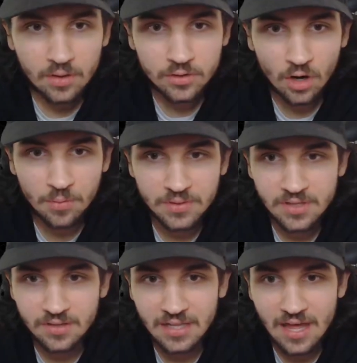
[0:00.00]
Dark prince
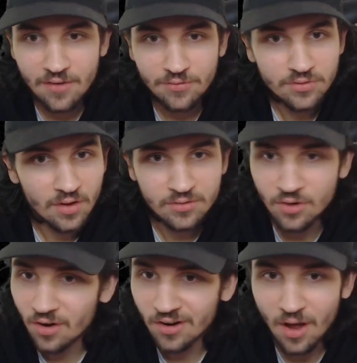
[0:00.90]
on the left,
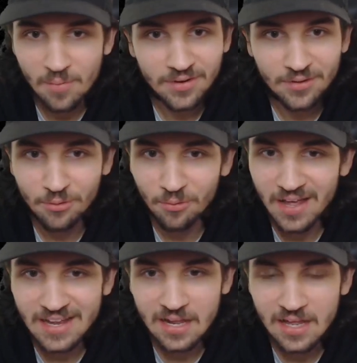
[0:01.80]
dark goblin on the
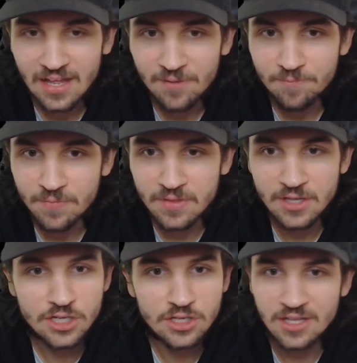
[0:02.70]
right.
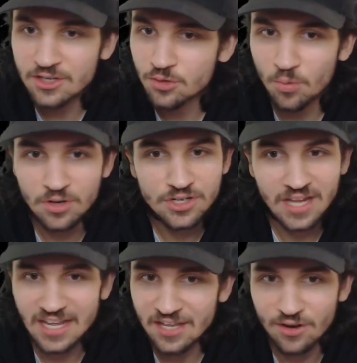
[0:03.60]
This is where you just
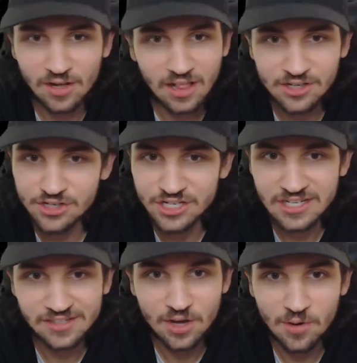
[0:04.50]
gotta get your clutch
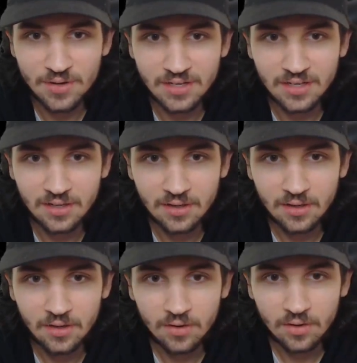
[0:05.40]
genes going.
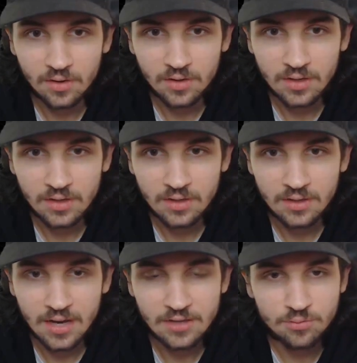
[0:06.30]

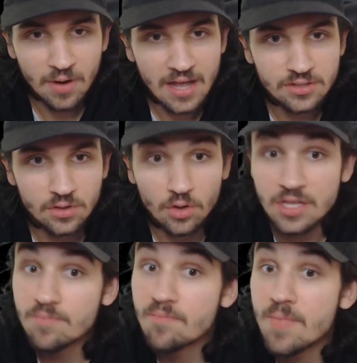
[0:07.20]
Nice rascal. He
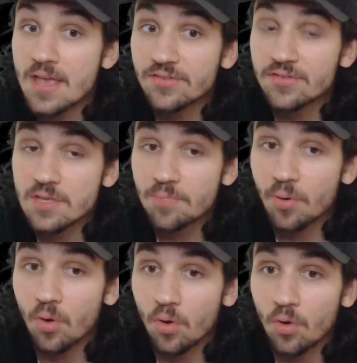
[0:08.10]
missed the
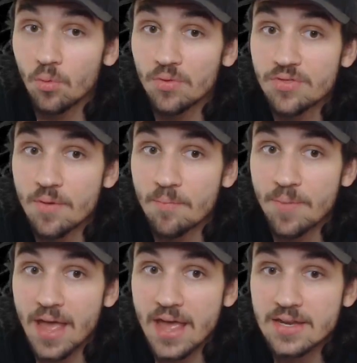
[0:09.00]
pull with the
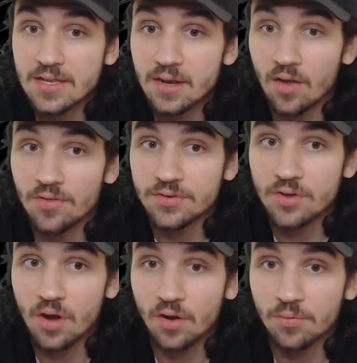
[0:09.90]
bandit on the
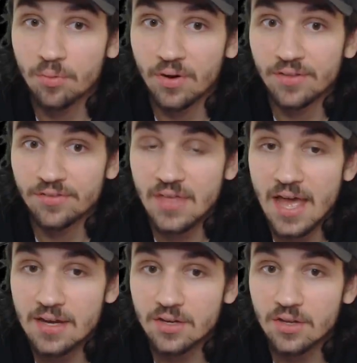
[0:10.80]
Dark Prince.
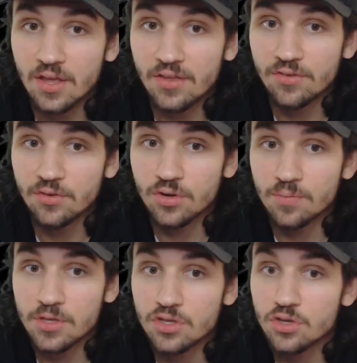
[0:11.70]
That isn't going to
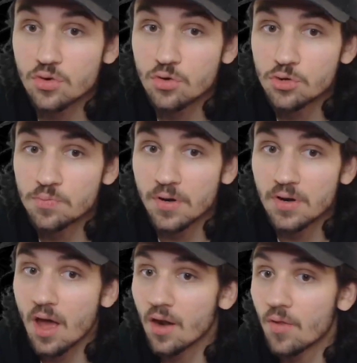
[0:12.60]
be huge, but
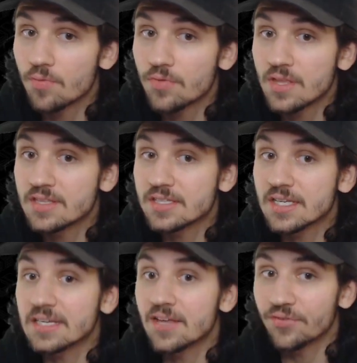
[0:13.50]
not
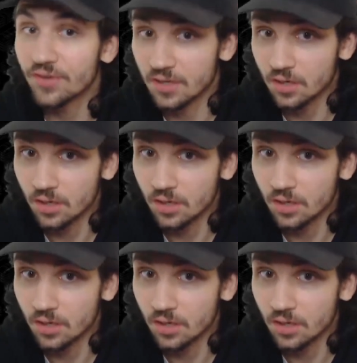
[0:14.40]
insignificant.